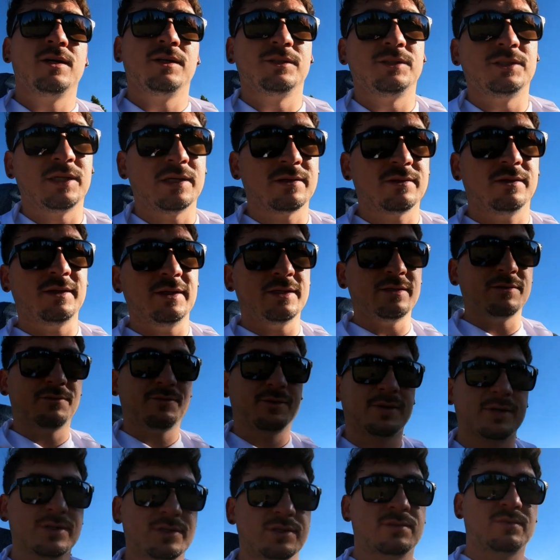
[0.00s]
generally the
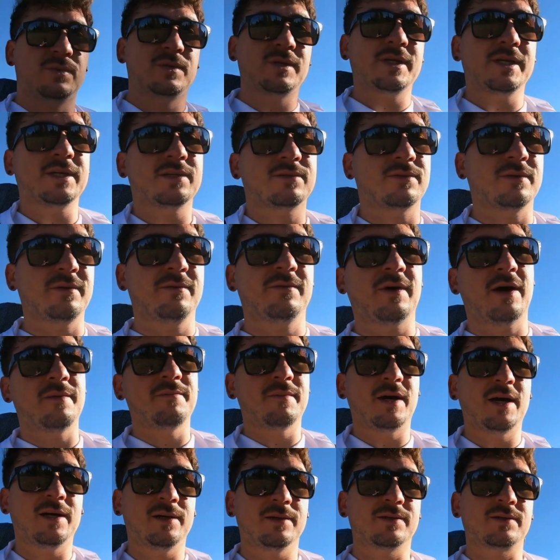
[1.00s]
first 20-25
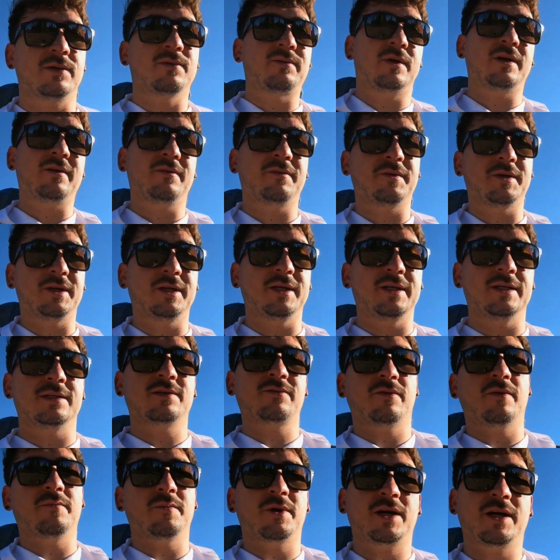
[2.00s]
miles or whatever it
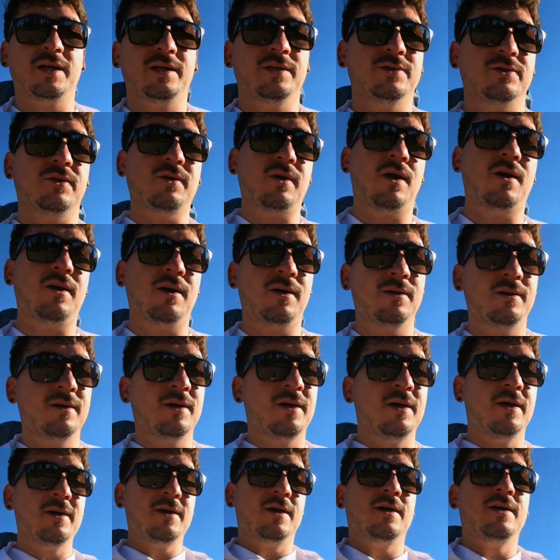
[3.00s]
is from McKee Draw,
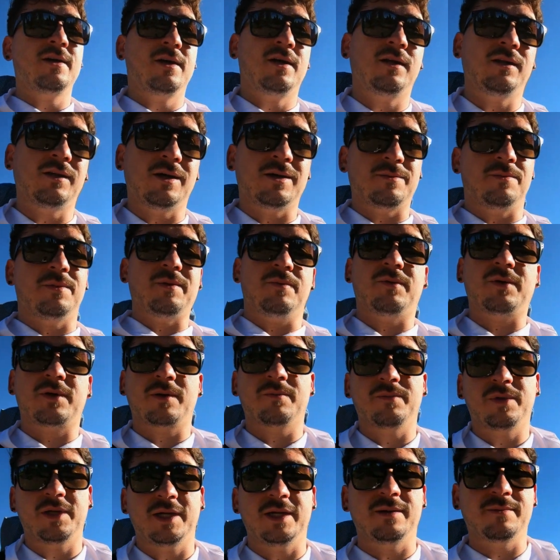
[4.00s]
a lot of people
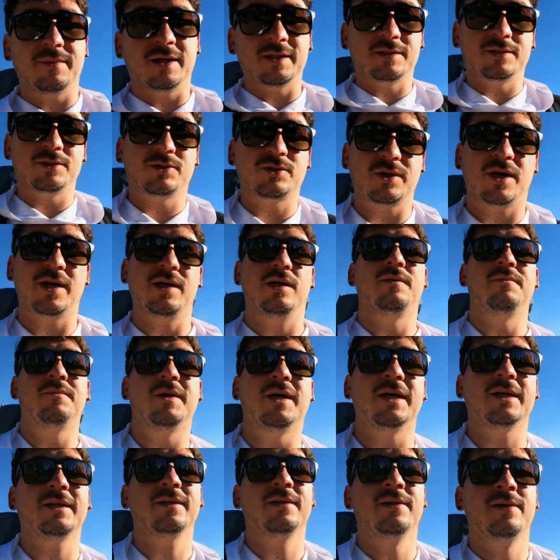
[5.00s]
complain about the trail,
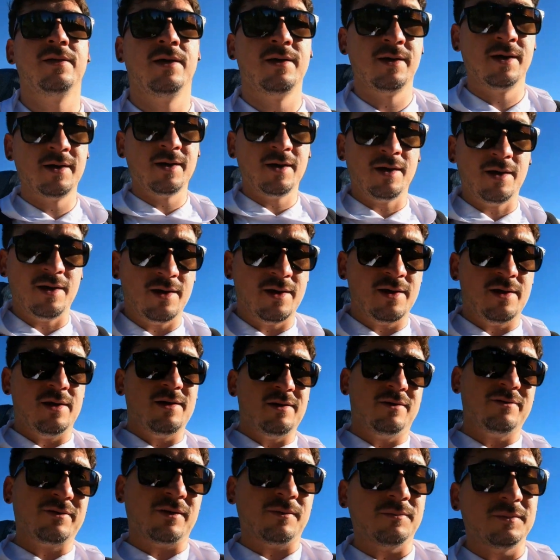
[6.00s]
but
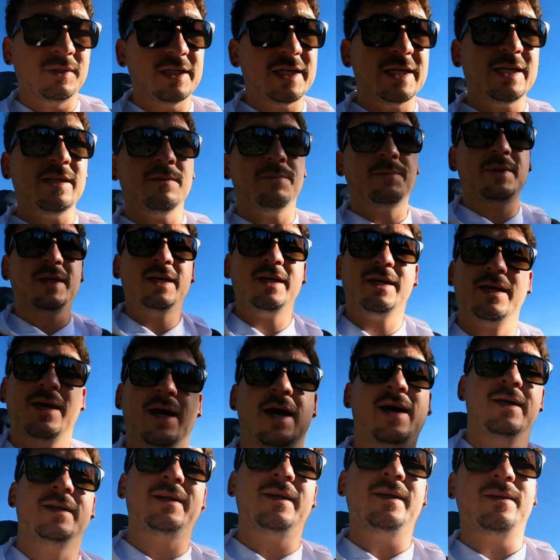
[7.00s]
from Leedy Peak
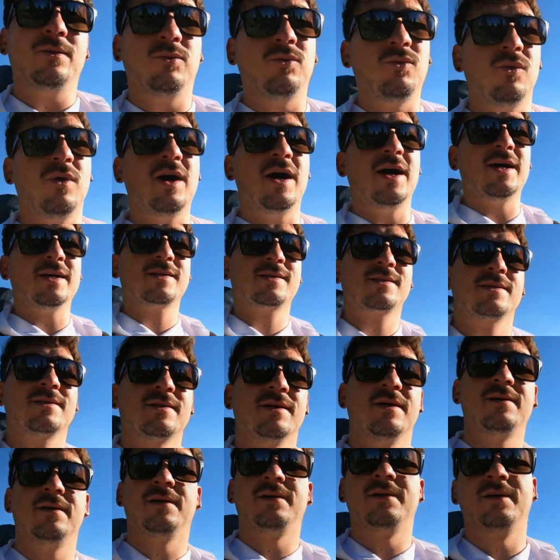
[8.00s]
headed
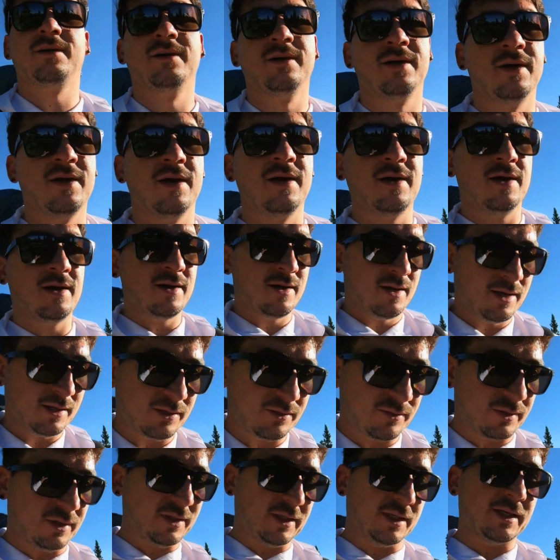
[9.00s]
west,
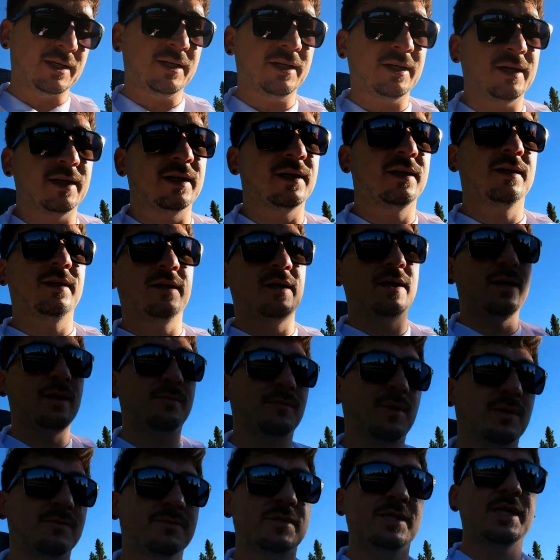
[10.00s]
it's really good.
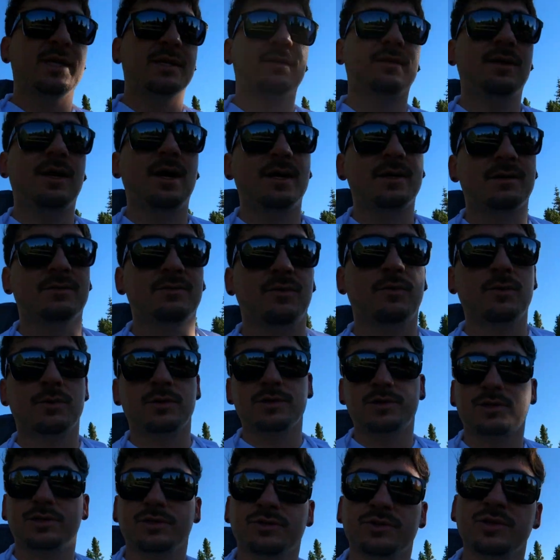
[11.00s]
I'm seeing a lot of
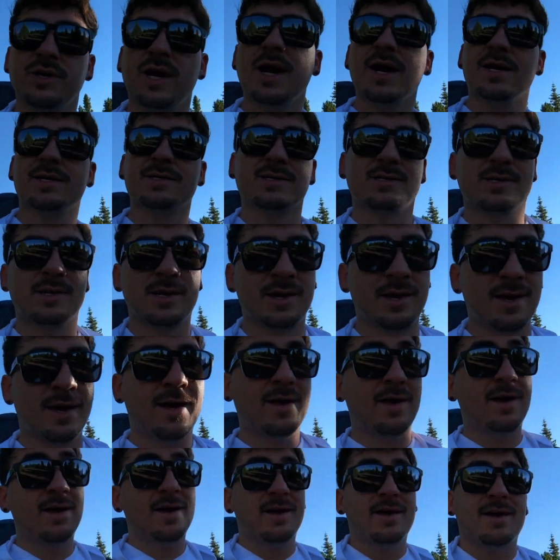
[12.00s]
horseshoe tracks
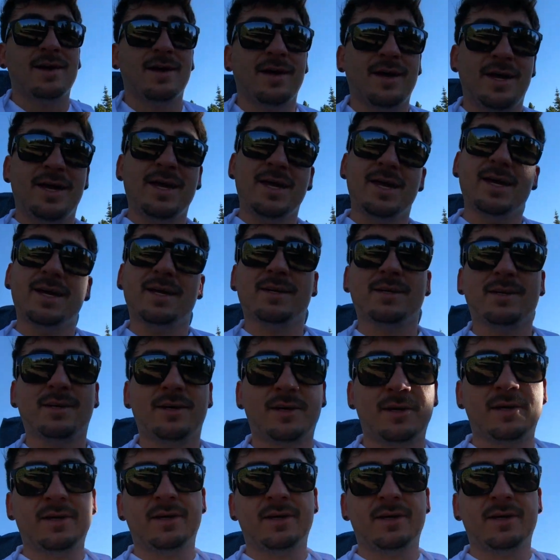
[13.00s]
and